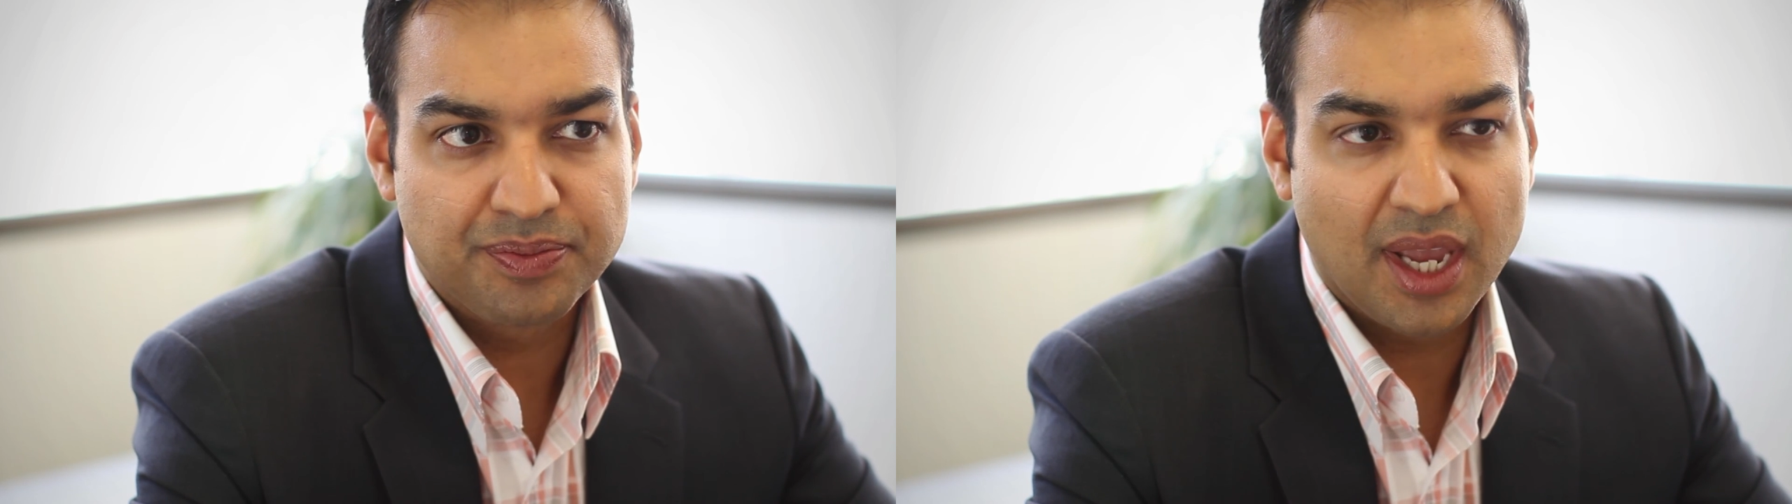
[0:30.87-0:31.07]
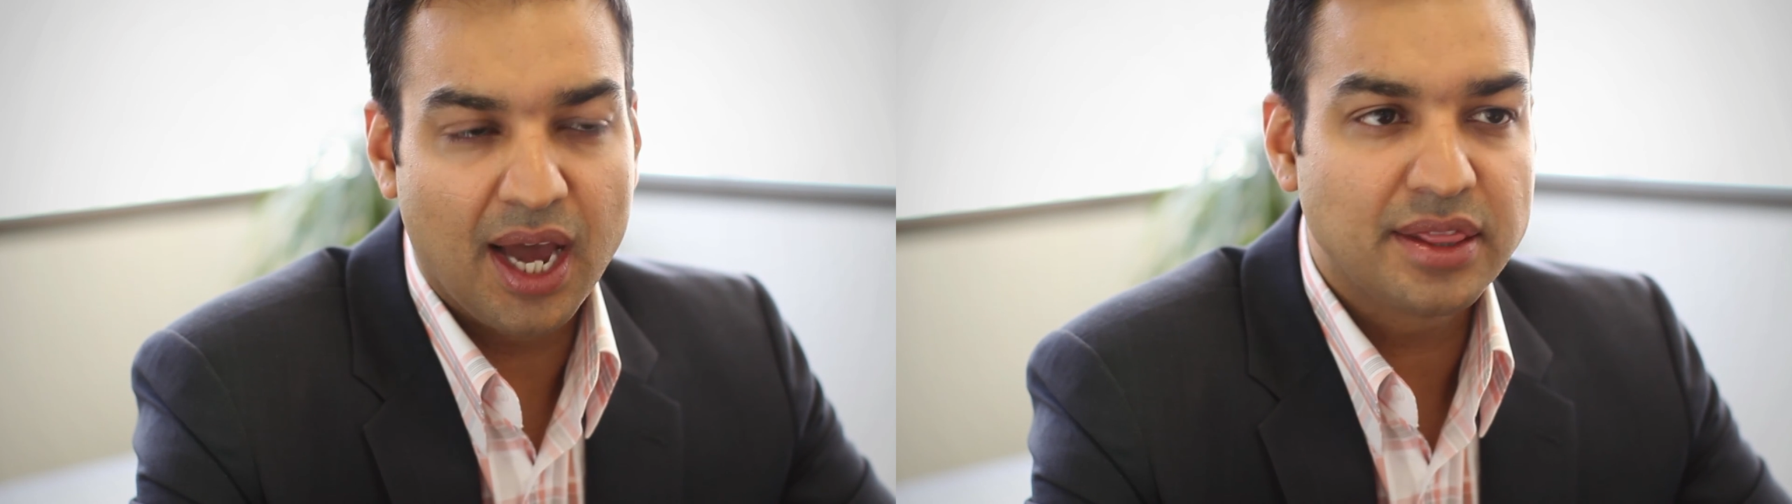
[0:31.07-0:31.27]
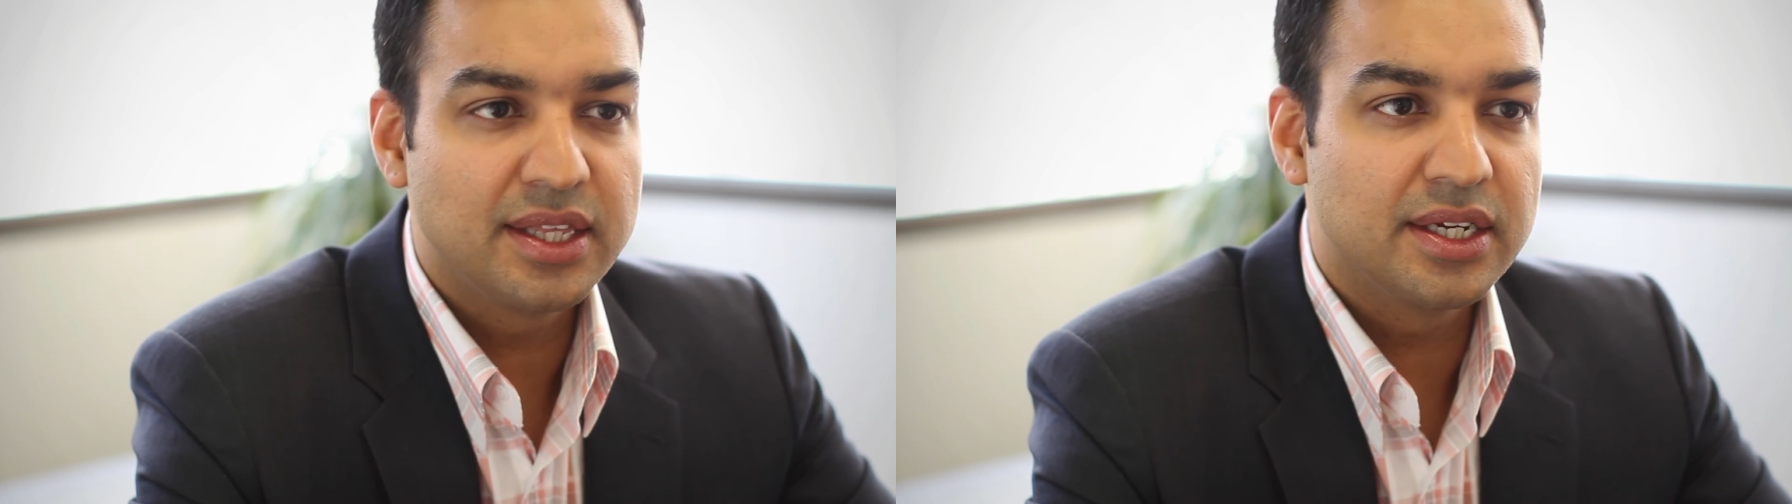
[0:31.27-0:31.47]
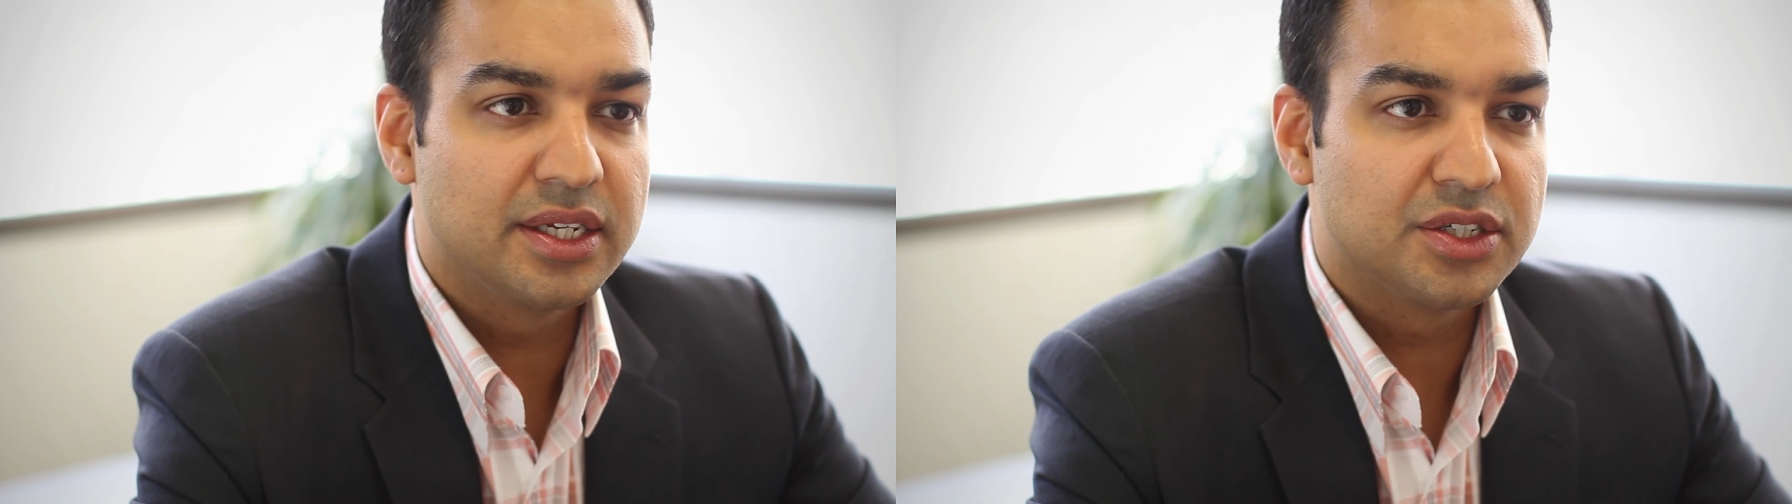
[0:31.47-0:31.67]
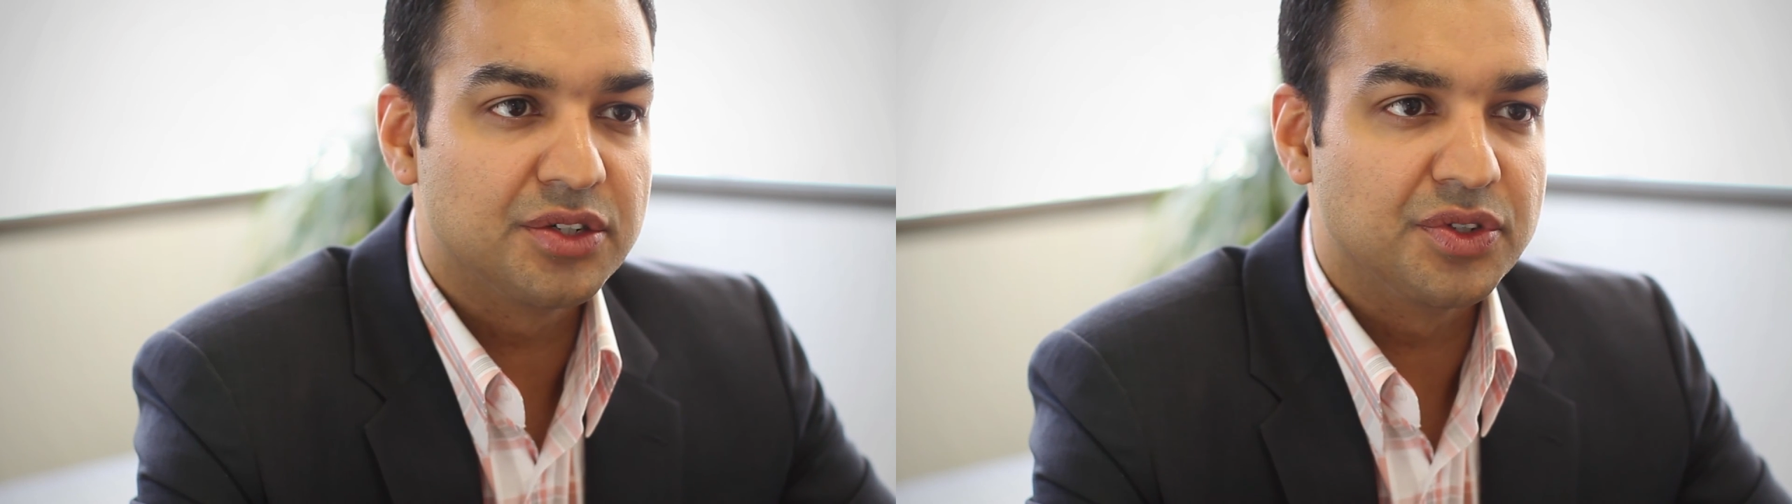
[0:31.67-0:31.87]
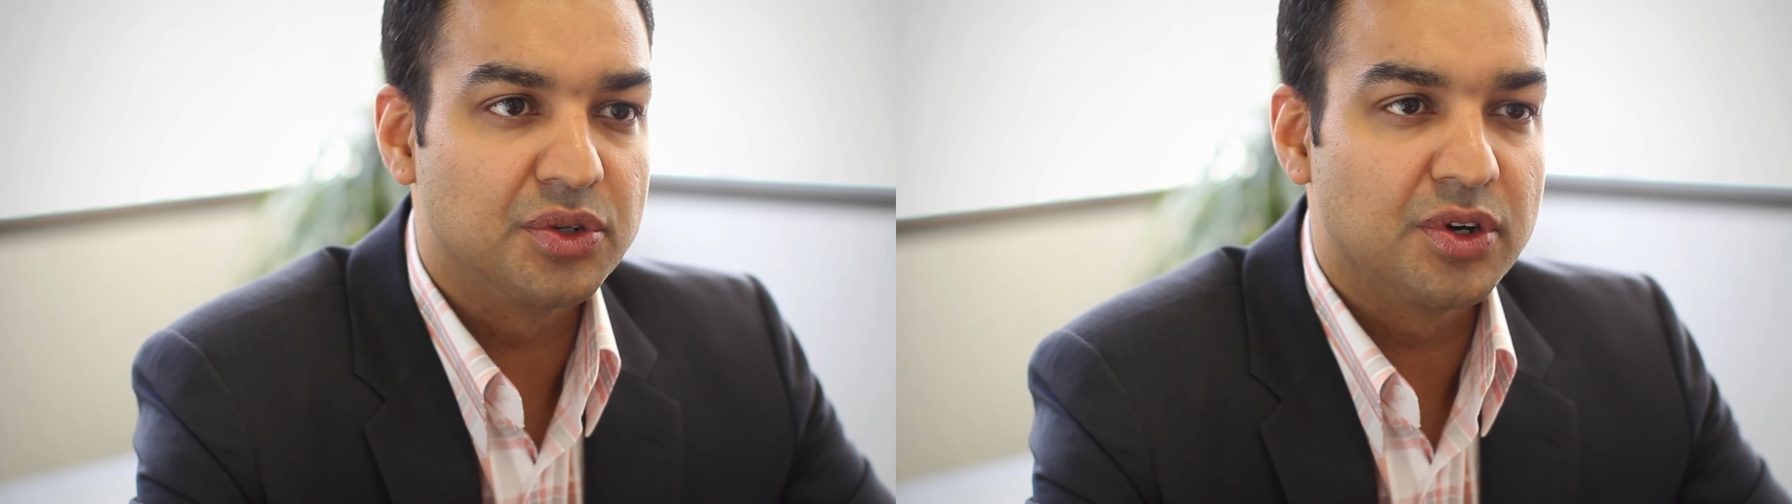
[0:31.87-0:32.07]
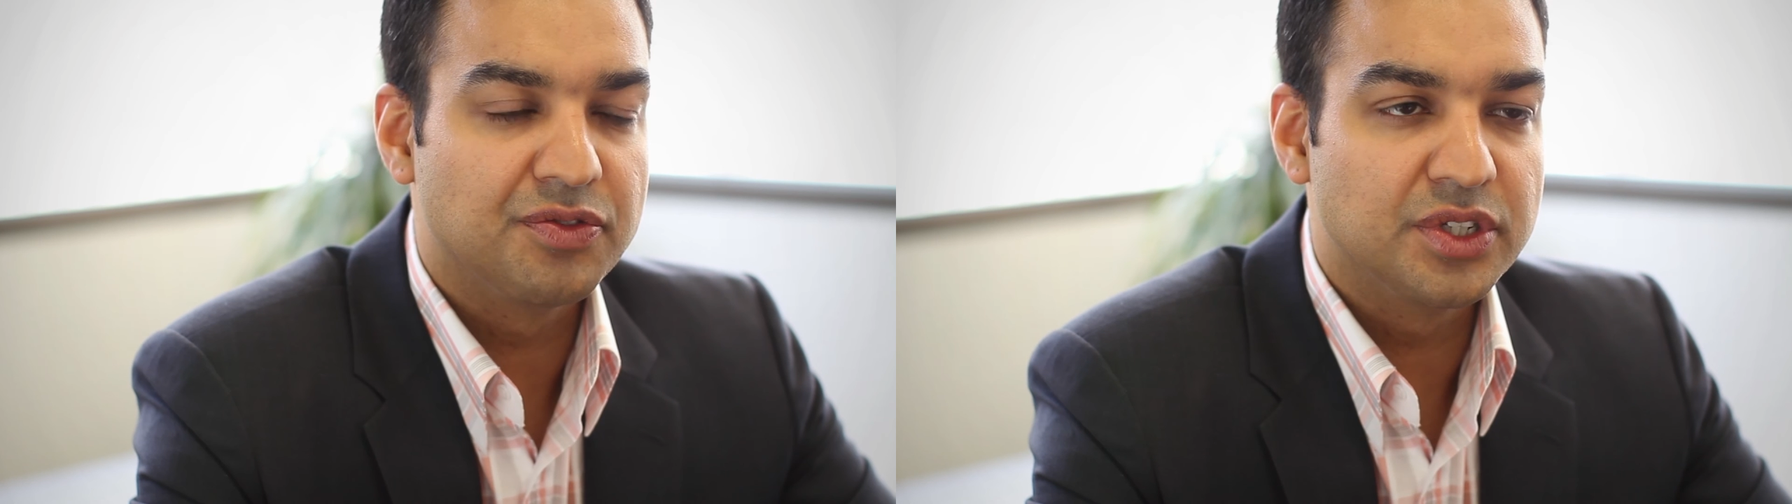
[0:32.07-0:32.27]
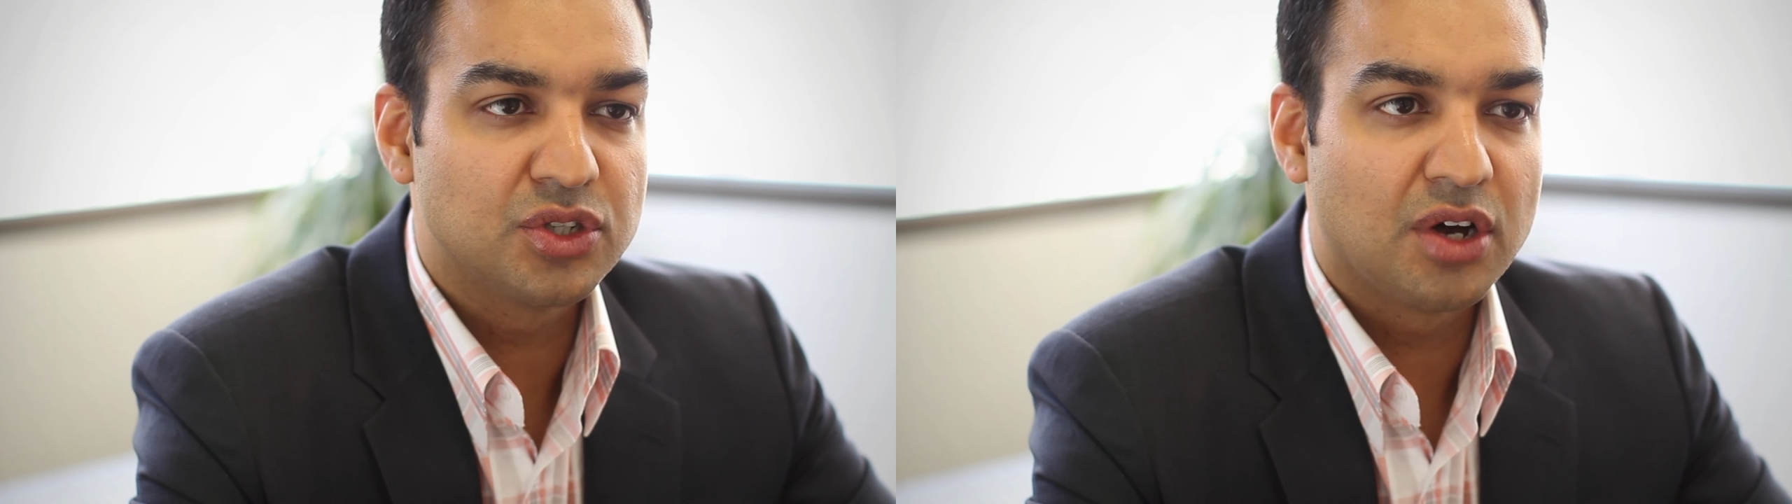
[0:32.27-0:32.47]
At that interview, a
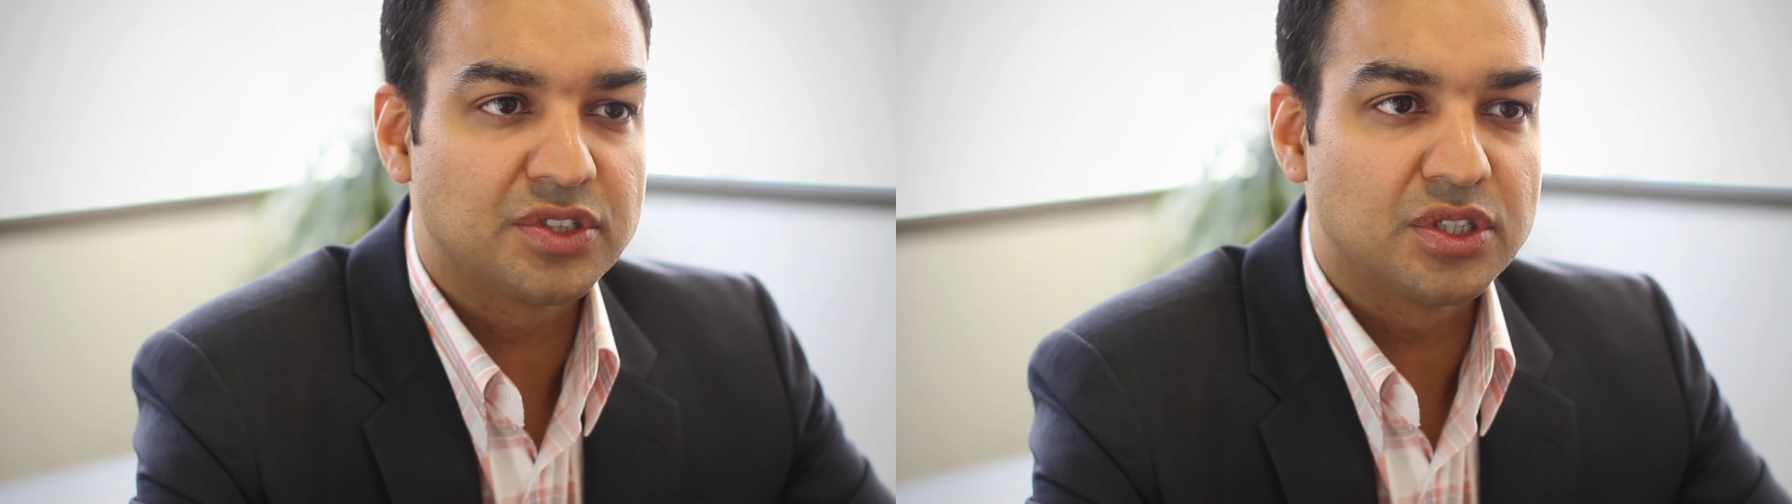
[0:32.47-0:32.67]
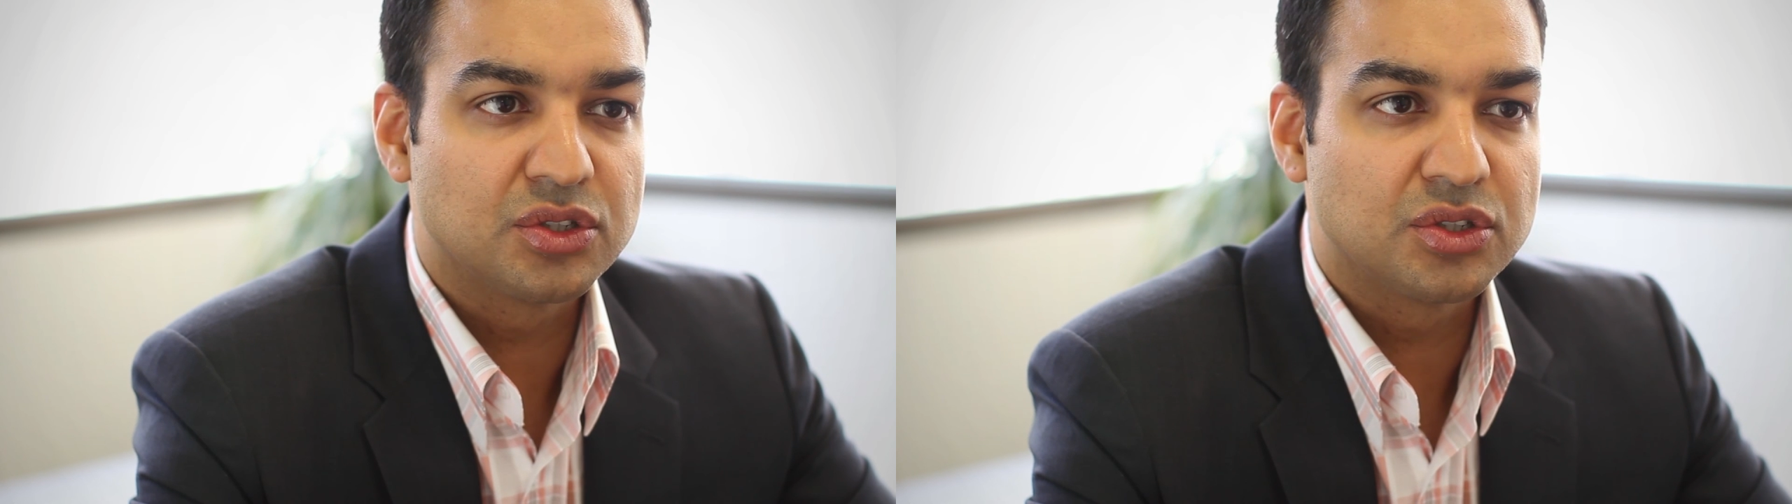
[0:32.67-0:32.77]
visa officer